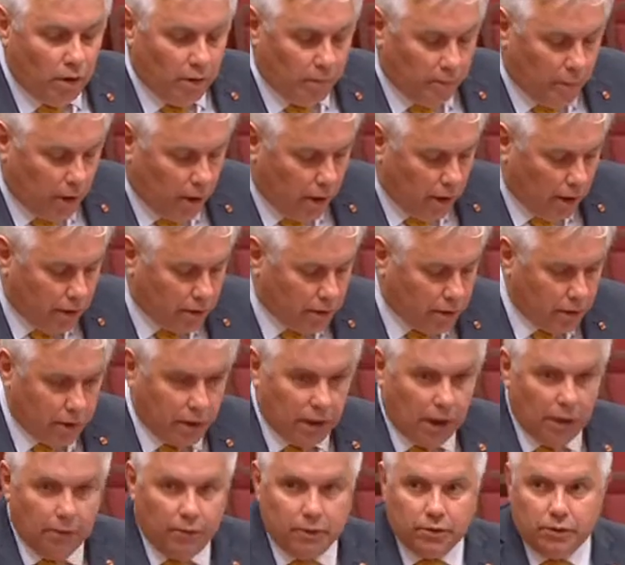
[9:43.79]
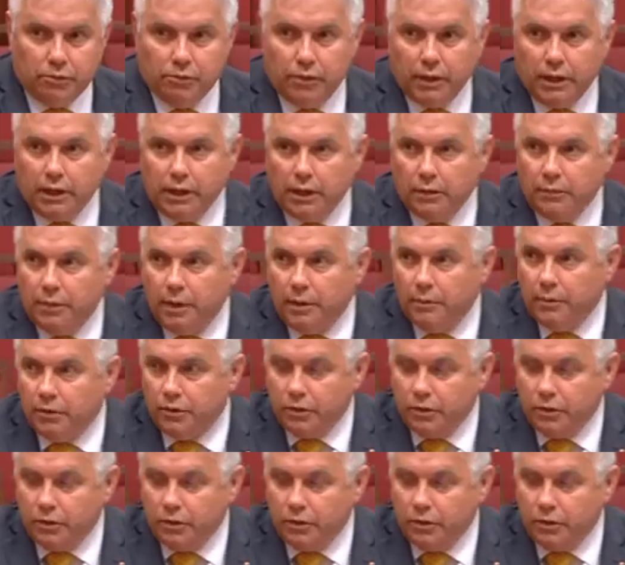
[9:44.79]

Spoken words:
pilots that go into regular public